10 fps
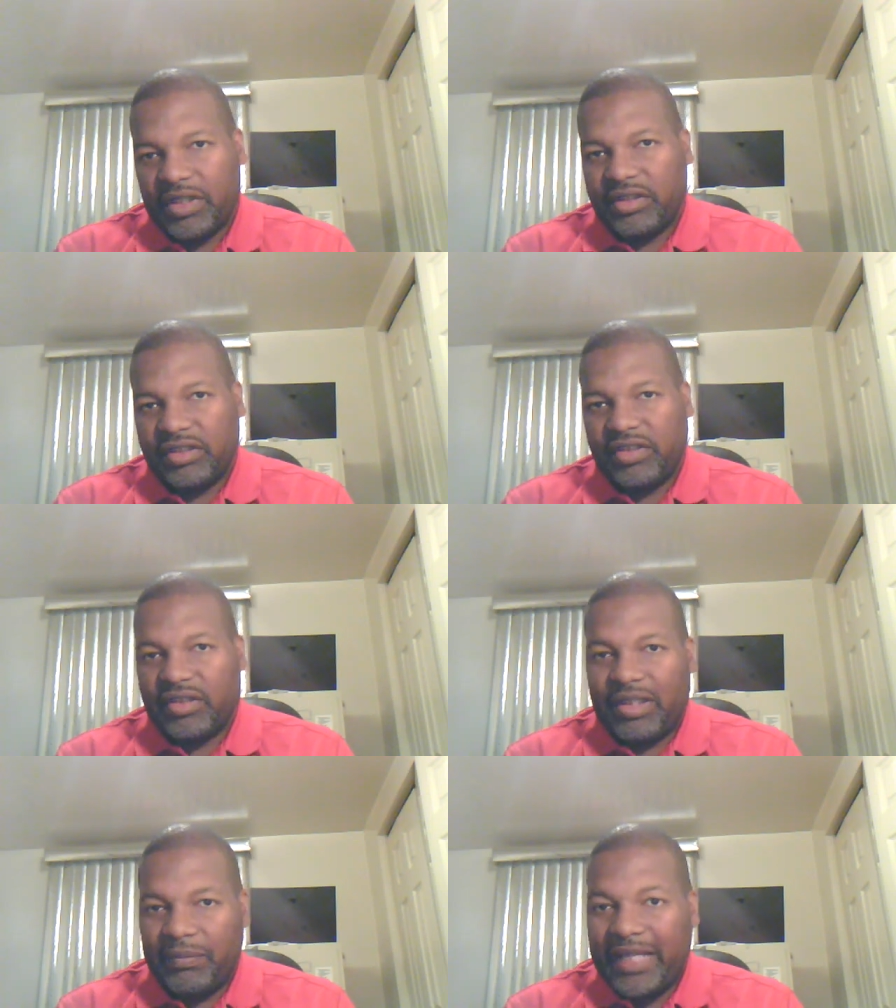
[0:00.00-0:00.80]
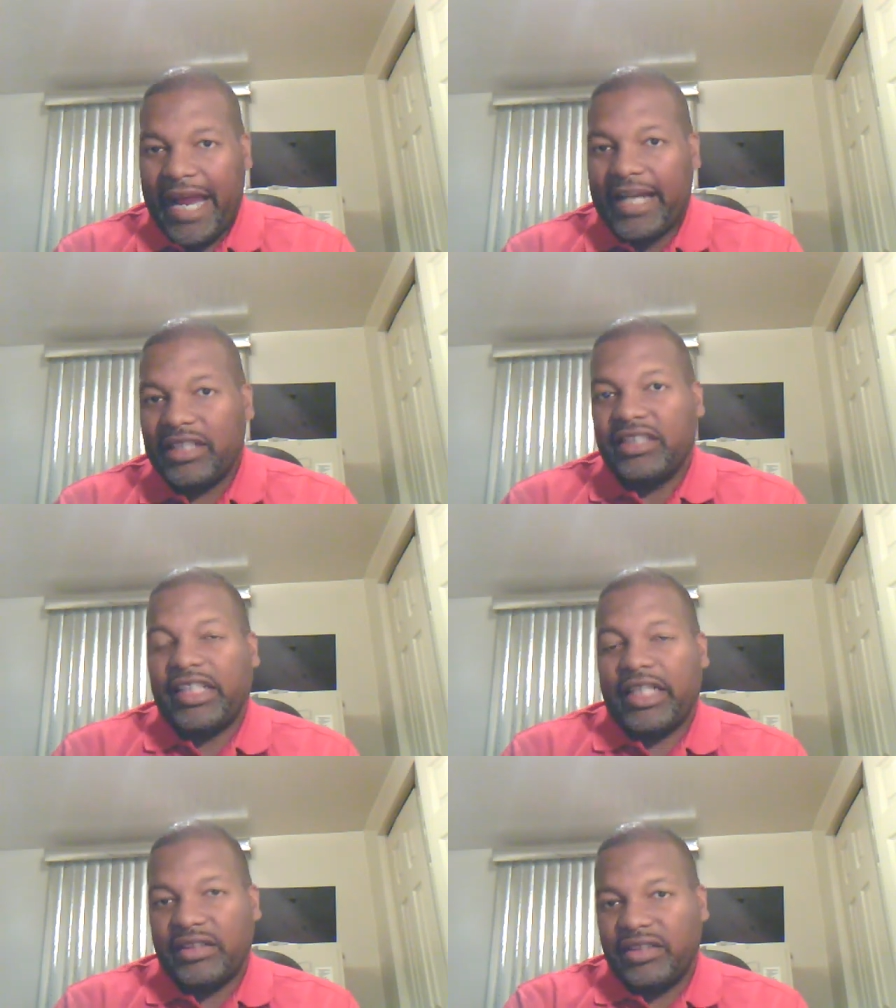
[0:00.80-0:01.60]
So you're gonna be adding
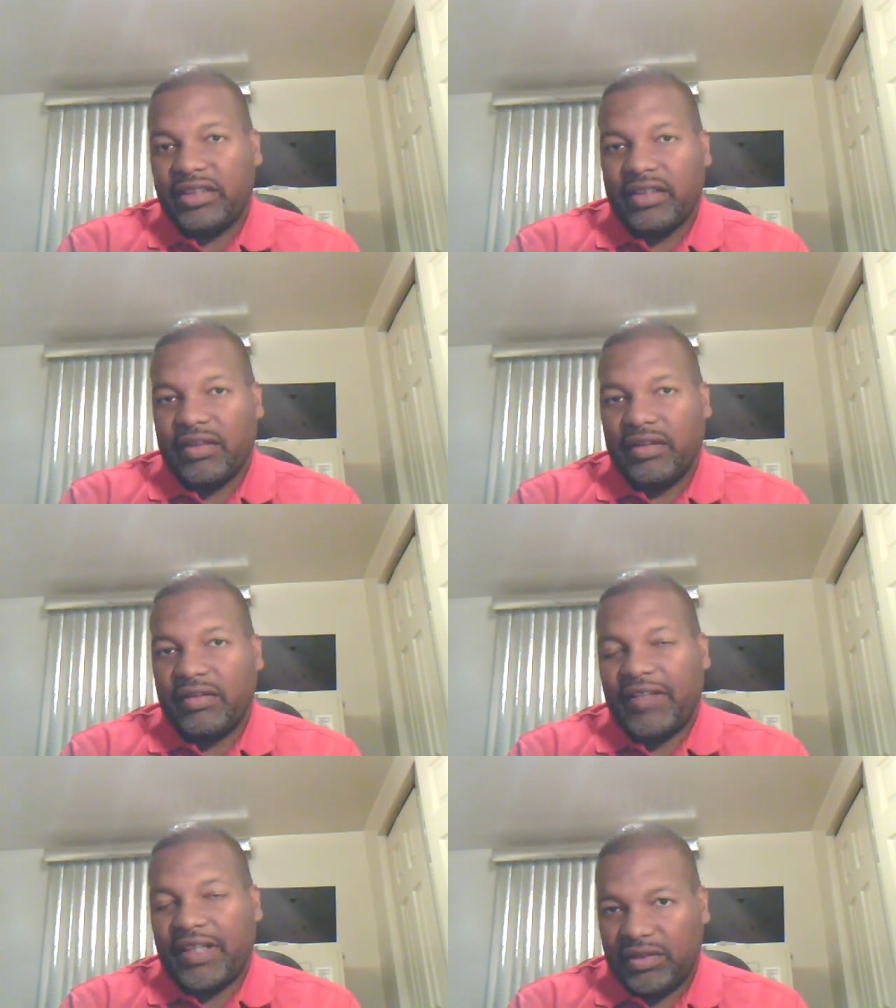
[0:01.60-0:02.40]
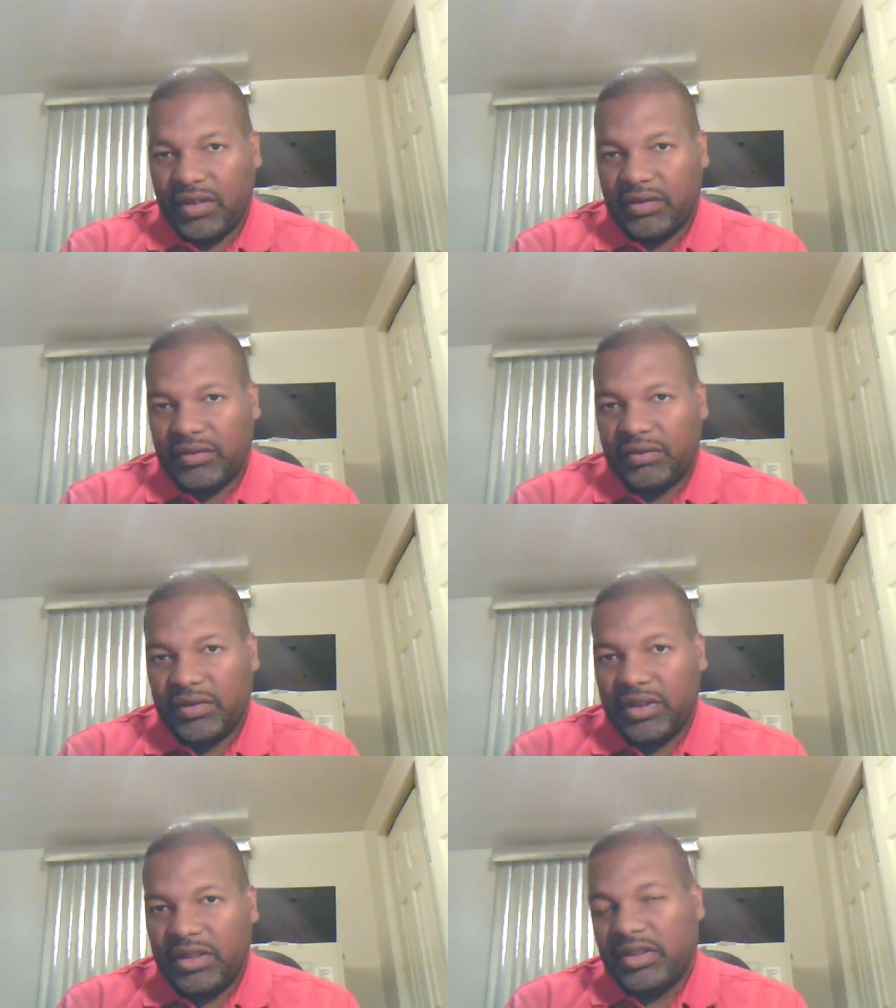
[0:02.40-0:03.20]
10 to your final total.
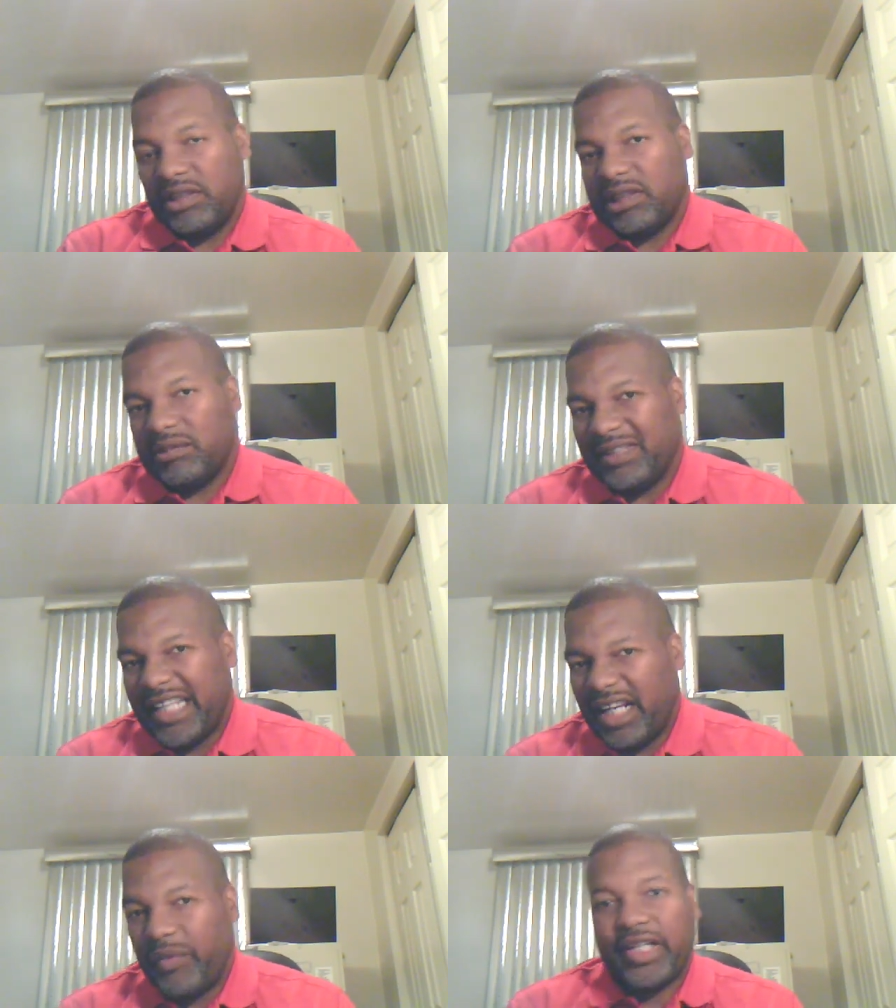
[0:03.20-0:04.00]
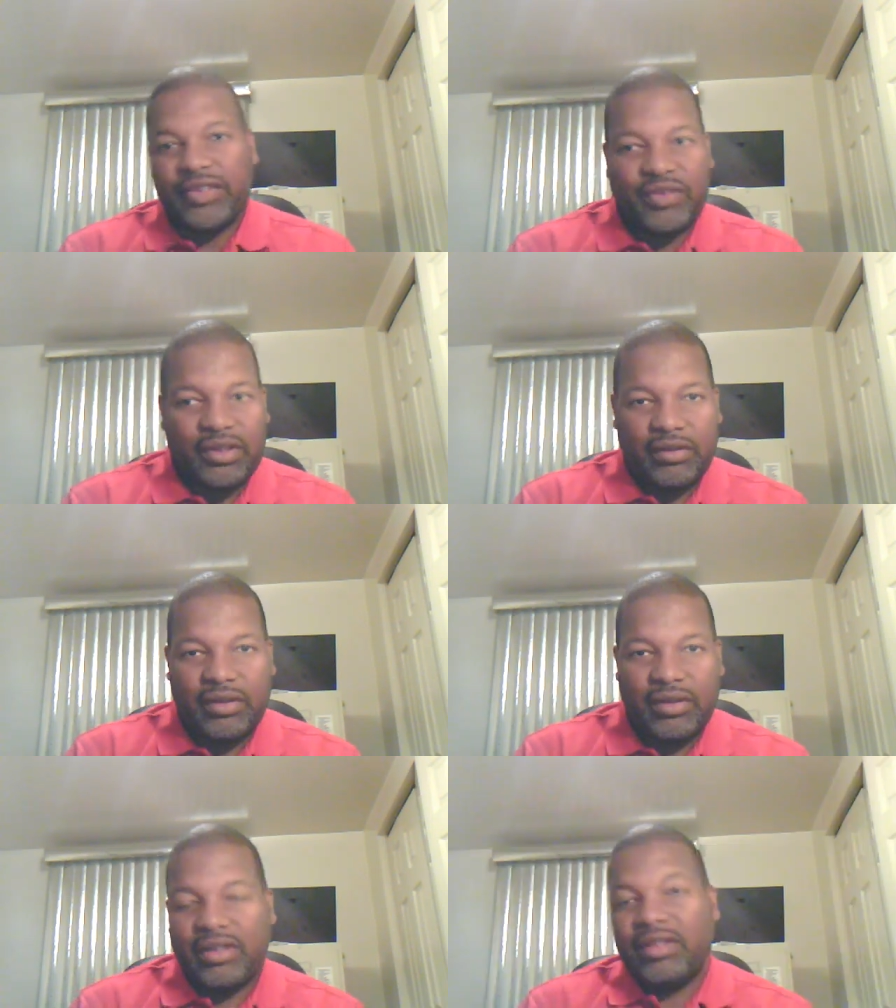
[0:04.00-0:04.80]
You're gonna be taking away 100,
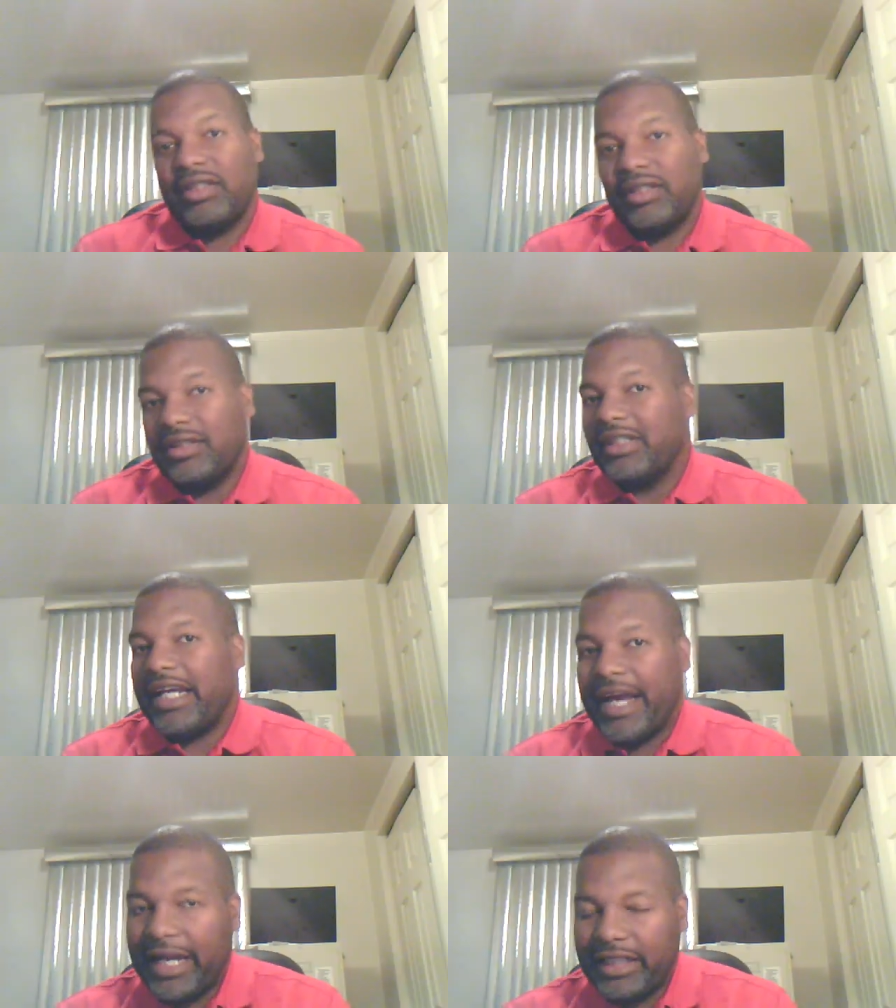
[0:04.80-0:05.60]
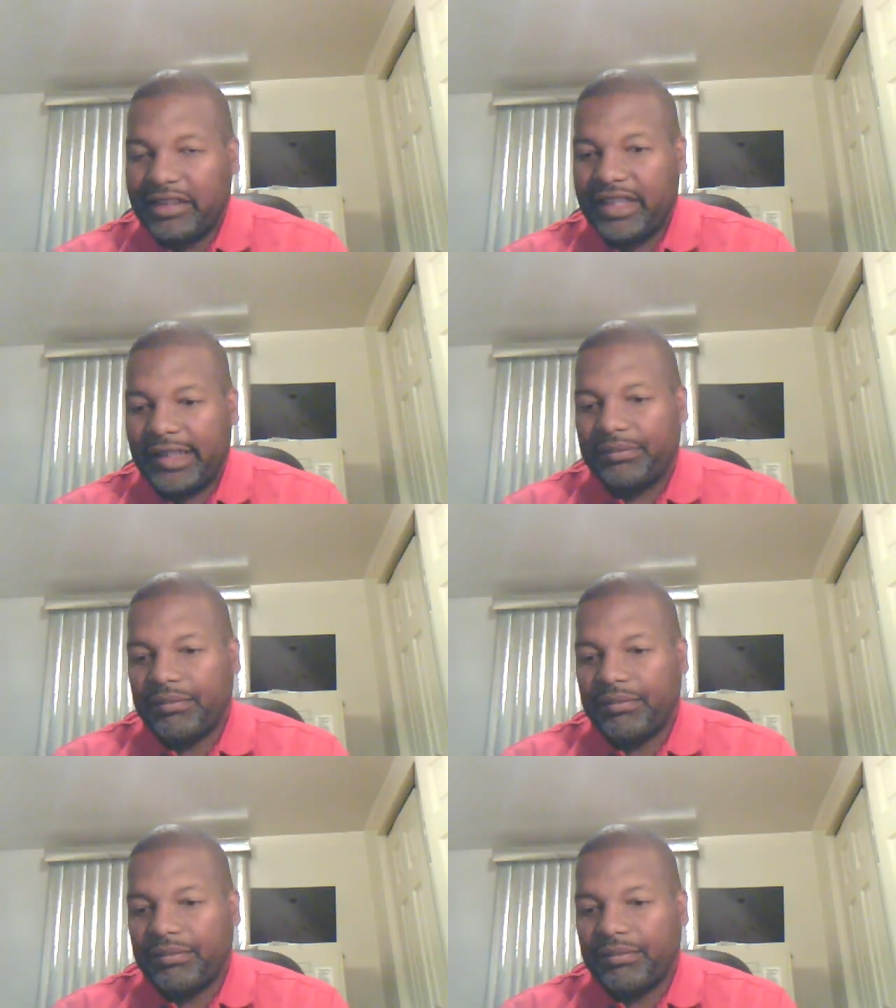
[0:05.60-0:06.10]
adding 10.